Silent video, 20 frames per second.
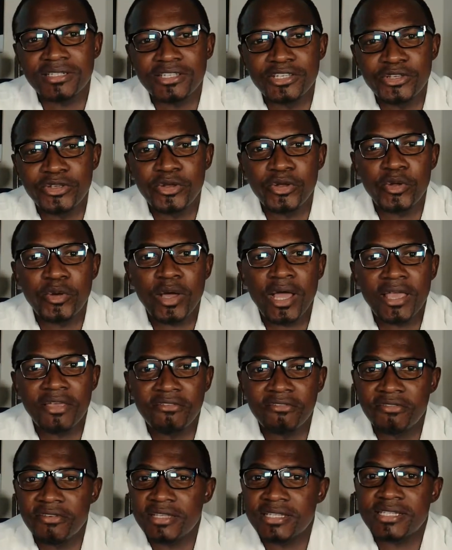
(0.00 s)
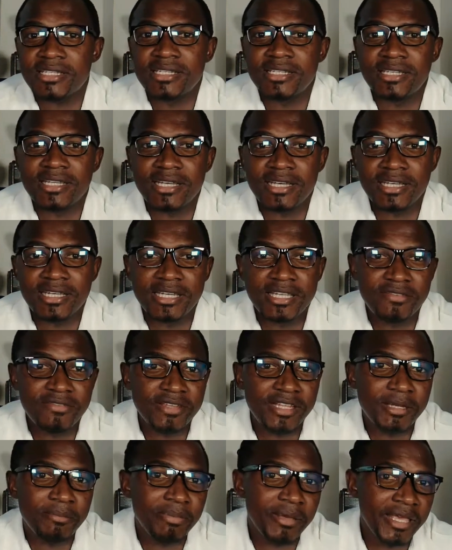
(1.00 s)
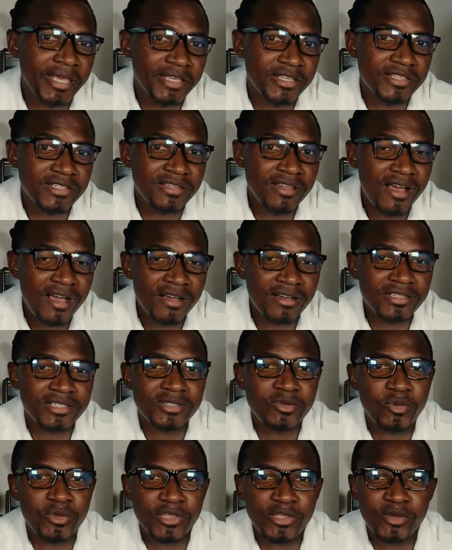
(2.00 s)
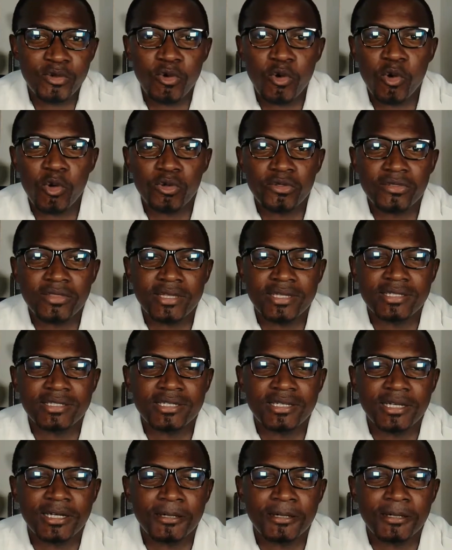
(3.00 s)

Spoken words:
you know I invest in dividend paying stocks with the goal that